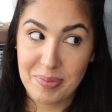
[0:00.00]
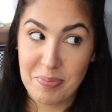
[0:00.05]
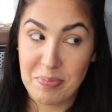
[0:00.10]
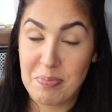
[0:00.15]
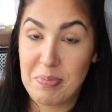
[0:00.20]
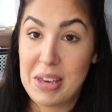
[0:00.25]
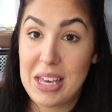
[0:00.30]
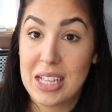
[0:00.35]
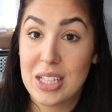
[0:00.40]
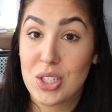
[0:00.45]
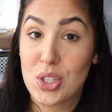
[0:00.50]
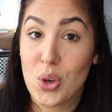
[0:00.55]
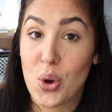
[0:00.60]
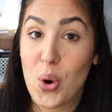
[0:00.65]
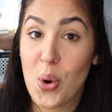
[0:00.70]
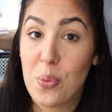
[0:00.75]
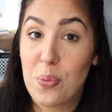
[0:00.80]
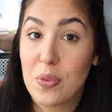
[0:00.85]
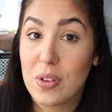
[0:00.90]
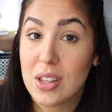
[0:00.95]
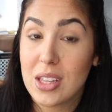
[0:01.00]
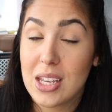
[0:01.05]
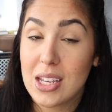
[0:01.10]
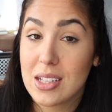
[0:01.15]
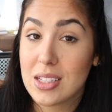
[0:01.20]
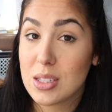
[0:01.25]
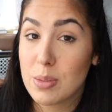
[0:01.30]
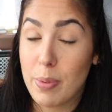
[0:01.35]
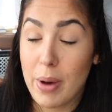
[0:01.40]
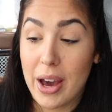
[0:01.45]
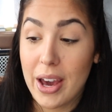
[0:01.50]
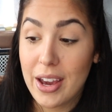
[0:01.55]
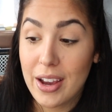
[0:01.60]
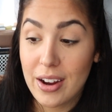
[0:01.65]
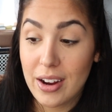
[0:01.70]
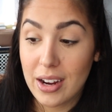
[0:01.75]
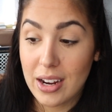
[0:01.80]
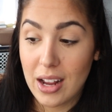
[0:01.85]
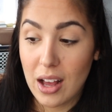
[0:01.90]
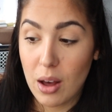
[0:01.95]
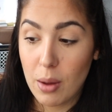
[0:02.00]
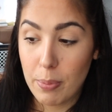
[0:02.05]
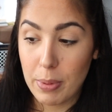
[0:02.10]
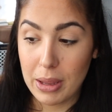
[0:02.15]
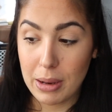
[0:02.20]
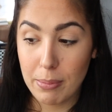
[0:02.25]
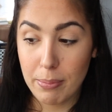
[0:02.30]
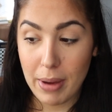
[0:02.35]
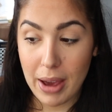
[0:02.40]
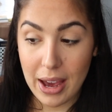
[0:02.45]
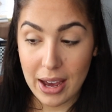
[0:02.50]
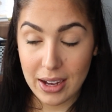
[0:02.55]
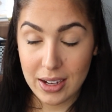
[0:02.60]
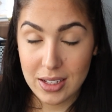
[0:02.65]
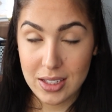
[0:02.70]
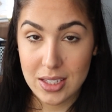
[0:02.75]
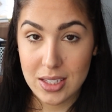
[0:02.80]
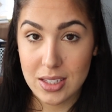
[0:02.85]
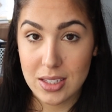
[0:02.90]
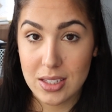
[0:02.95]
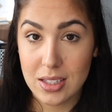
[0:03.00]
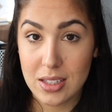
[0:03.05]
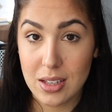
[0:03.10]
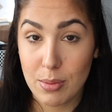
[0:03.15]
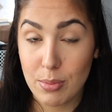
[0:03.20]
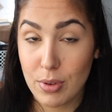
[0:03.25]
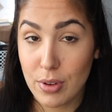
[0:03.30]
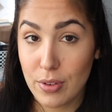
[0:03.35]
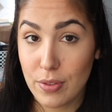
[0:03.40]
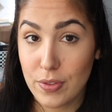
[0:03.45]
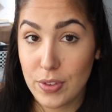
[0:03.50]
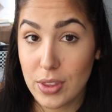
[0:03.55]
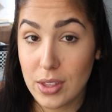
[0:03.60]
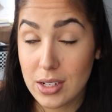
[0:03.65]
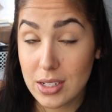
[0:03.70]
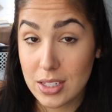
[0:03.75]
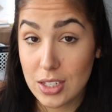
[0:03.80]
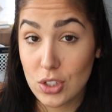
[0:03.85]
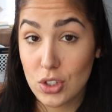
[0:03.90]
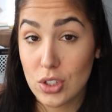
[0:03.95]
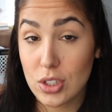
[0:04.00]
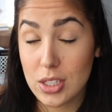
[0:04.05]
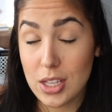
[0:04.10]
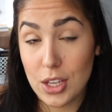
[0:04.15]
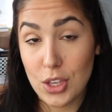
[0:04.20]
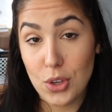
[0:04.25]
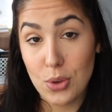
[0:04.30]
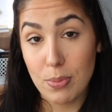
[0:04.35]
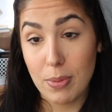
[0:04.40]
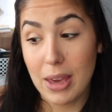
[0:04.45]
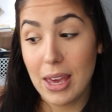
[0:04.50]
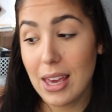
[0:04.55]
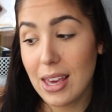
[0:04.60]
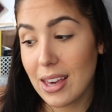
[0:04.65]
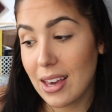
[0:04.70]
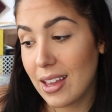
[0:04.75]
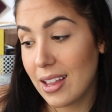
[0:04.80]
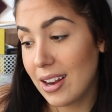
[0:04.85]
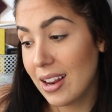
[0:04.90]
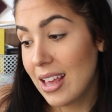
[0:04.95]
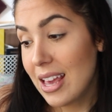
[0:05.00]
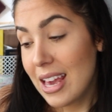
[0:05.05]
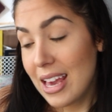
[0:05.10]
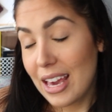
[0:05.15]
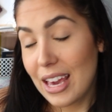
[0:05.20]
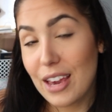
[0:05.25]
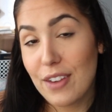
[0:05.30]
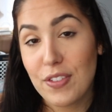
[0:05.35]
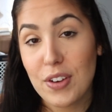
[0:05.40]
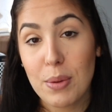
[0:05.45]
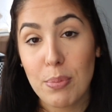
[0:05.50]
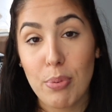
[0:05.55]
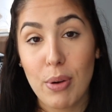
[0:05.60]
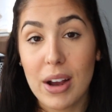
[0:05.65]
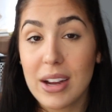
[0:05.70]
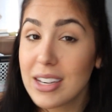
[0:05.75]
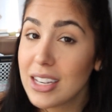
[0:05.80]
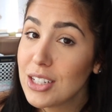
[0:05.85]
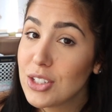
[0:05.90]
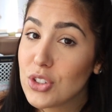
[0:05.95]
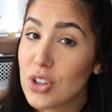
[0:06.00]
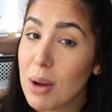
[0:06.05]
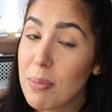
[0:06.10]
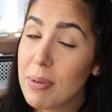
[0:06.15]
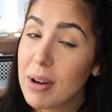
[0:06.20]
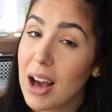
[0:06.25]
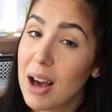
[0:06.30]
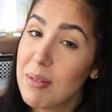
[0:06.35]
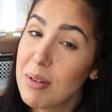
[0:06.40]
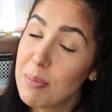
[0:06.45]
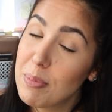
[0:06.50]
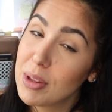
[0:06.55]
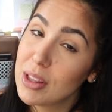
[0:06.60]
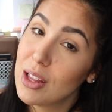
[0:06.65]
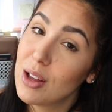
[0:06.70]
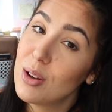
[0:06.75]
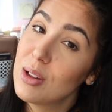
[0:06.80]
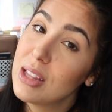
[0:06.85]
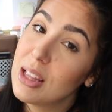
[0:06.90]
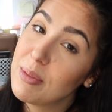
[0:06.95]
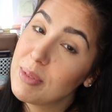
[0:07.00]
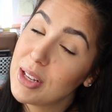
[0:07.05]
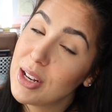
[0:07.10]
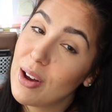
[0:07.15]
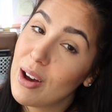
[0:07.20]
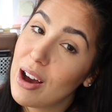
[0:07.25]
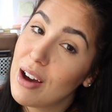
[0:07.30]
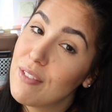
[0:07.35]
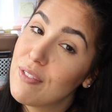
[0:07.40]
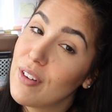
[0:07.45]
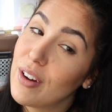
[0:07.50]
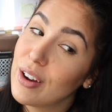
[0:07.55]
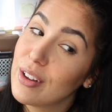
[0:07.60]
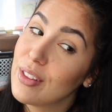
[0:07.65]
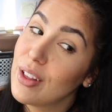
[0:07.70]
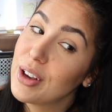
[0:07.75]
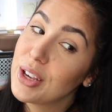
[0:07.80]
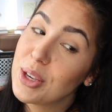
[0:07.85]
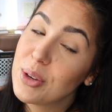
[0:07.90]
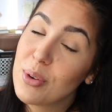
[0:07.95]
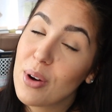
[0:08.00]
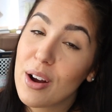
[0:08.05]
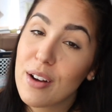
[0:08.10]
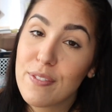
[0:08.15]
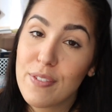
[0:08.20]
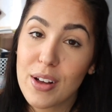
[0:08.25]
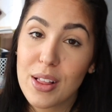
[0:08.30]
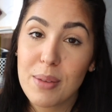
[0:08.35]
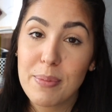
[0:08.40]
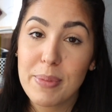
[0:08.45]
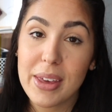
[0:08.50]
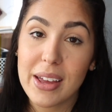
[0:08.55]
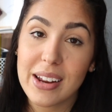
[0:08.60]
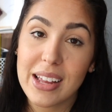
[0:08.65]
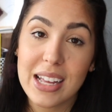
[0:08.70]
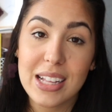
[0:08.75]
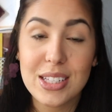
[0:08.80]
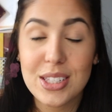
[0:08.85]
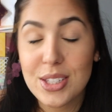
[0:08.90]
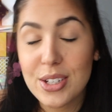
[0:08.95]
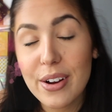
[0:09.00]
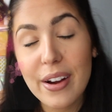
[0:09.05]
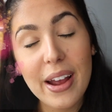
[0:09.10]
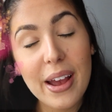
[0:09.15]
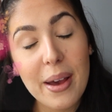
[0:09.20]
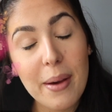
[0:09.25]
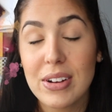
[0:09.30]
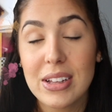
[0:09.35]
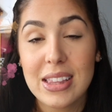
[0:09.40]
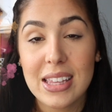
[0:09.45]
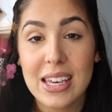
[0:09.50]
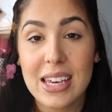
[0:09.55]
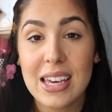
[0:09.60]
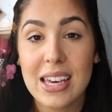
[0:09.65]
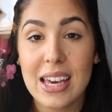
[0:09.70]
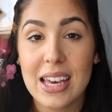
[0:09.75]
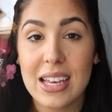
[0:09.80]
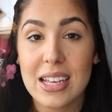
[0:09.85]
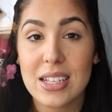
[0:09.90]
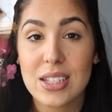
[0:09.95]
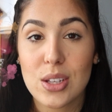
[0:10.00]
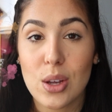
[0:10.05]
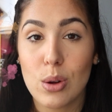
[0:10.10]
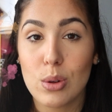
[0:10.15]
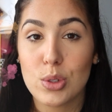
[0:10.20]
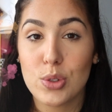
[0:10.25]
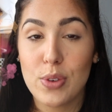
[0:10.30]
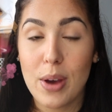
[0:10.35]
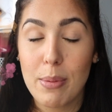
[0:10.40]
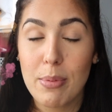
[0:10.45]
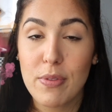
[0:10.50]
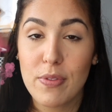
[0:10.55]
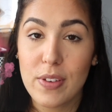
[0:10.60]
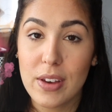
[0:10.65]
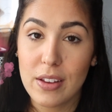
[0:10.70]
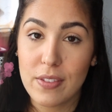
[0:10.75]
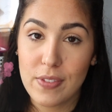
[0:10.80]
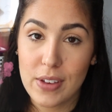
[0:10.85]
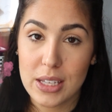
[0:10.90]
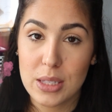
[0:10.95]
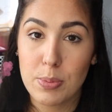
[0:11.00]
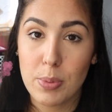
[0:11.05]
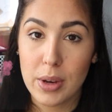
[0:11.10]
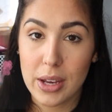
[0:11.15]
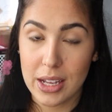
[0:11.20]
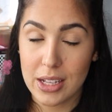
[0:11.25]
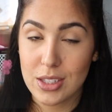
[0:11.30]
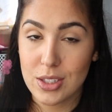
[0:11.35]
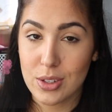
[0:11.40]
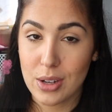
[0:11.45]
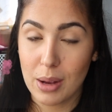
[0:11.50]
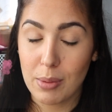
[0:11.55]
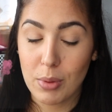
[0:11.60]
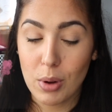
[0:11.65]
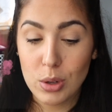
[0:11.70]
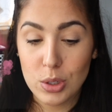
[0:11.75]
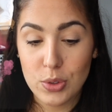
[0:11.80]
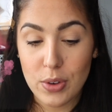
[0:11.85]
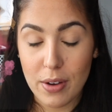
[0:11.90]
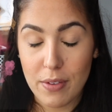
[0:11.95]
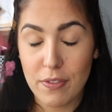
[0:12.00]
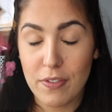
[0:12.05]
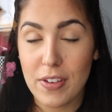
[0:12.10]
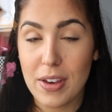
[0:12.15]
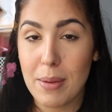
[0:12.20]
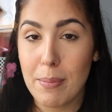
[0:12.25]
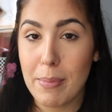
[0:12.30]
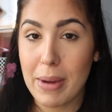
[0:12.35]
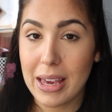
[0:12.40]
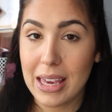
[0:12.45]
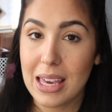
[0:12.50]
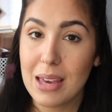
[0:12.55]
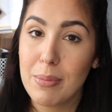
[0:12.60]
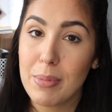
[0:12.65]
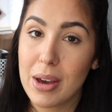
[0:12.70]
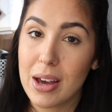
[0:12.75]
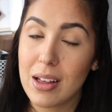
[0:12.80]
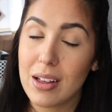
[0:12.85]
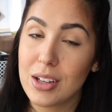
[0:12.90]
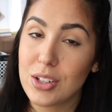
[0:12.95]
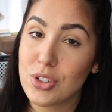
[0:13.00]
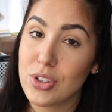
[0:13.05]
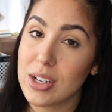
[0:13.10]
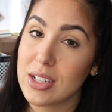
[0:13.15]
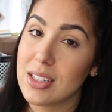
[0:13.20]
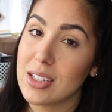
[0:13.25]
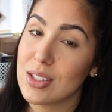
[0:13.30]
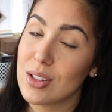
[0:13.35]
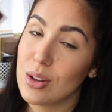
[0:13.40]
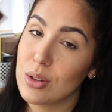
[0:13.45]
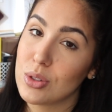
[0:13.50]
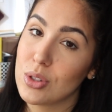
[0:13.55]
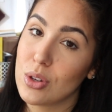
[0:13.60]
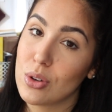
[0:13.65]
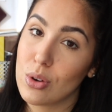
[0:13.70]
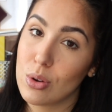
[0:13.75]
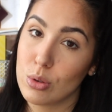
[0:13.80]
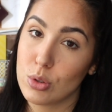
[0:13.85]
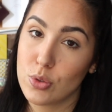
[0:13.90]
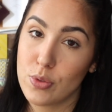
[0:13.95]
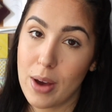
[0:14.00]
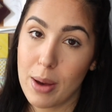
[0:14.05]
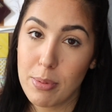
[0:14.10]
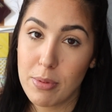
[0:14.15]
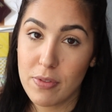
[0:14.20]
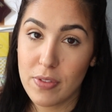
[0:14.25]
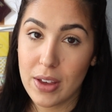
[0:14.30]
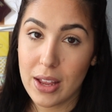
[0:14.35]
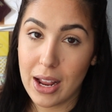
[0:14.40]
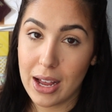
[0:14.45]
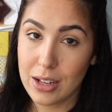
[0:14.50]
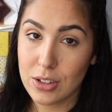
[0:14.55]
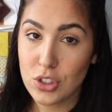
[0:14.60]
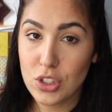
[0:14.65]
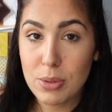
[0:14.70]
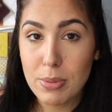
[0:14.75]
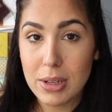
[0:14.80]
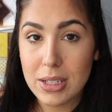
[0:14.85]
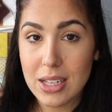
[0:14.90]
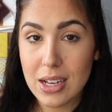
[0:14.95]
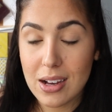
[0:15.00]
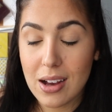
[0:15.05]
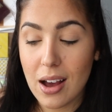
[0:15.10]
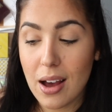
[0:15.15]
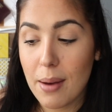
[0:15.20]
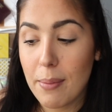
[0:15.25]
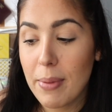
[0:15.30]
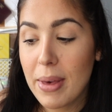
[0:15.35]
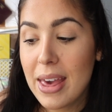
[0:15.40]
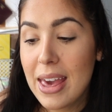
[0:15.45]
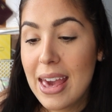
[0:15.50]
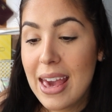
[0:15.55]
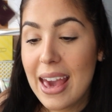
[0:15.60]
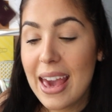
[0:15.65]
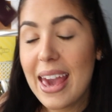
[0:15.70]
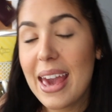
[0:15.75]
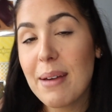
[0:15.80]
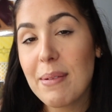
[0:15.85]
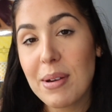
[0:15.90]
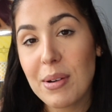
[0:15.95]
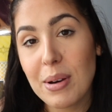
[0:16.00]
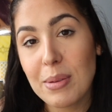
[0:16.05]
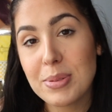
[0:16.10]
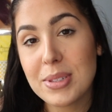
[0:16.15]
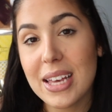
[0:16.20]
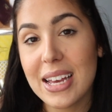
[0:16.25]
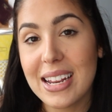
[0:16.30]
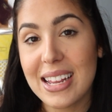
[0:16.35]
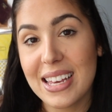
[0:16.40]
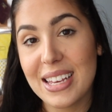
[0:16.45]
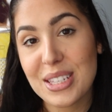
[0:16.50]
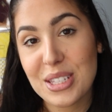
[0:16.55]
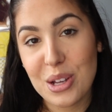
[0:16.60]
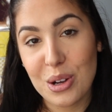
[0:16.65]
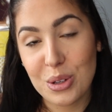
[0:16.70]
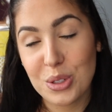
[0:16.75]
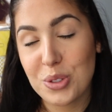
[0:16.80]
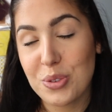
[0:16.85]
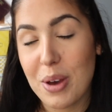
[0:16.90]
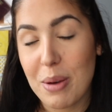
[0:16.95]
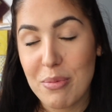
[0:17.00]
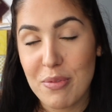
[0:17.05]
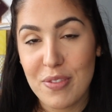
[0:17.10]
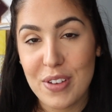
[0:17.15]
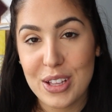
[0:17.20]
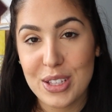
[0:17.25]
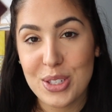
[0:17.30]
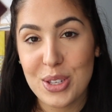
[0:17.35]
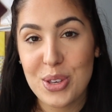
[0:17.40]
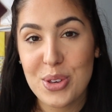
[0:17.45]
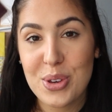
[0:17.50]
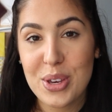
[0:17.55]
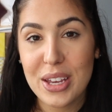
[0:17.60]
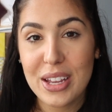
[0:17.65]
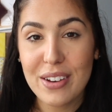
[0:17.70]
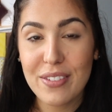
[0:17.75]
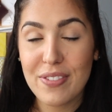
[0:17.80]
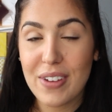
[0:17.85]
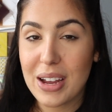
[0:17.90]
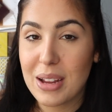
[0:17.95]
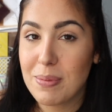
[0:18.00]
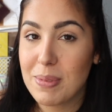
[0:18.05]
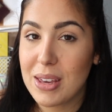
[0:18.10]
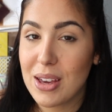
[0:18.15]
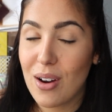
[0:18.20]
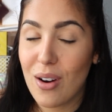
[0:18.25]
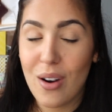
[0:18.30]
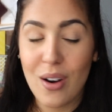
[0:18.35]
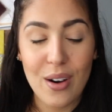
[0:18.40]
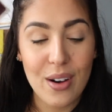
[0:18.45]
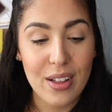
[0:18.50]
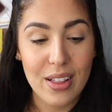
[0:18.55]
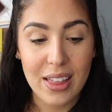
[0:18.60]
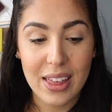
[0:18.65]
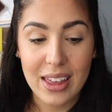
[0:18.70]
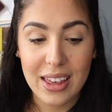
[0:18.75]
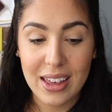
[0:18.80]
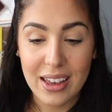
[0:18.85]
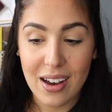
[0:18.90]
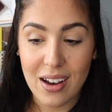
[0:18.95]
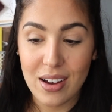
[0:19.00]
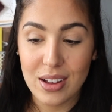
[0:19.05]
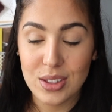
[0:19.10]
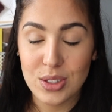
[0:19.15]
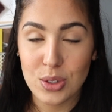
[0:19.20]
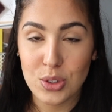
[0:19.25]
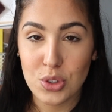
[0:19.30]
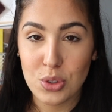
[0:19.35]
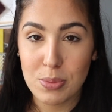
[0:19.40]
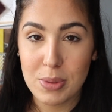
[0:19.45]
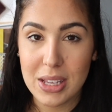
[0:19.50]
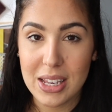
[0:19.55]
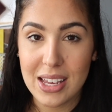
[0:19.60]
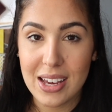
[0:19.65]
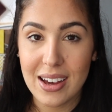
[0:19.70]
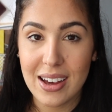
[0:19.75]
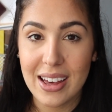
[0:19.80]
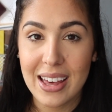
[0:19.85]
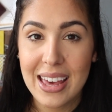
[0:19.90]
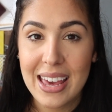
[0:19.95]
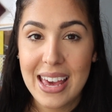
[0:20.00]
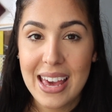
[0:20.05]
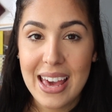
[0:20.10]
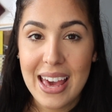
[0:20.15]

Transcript: me to hopefully inspire and help impact some of the decisions that you make. And if you're pregnant, drop a comment below. Let me know how far along you are. Follow me on Instagram. Everything is Coach FabandFit, Facebook, Instagram, Coach FabandFit. My email address is also coachfabandfit@gmail.com, and my website is Coach FabandFit. So you can find me all on social media.